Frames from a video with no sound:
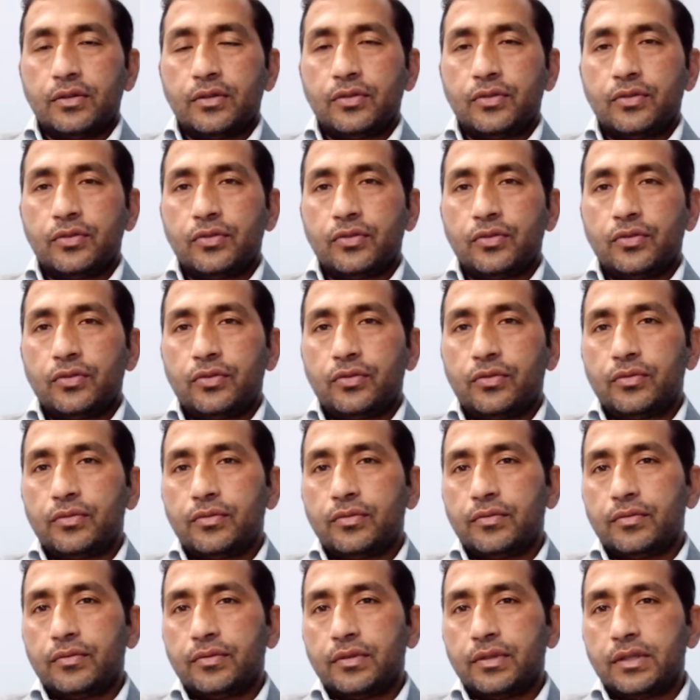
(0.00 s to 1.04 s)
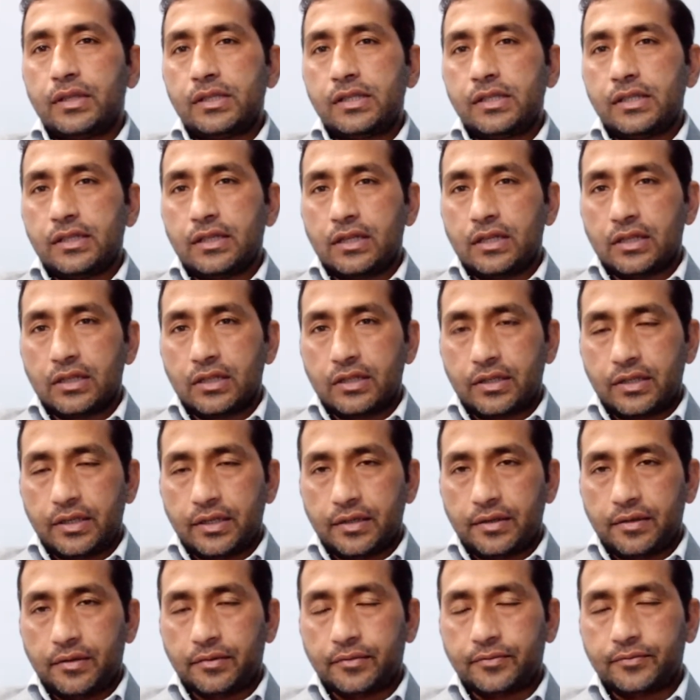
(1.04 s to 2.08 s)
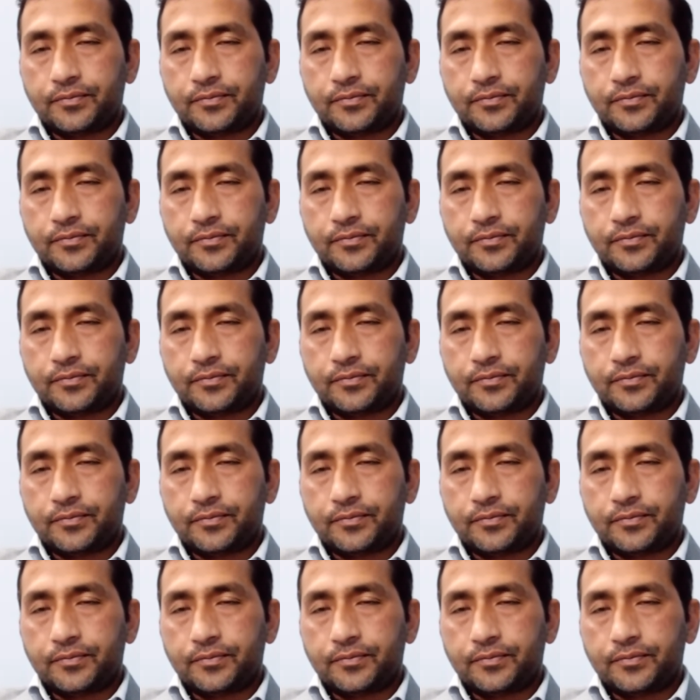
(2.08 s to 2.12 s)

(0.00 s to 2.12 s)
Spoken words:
So this is another thing.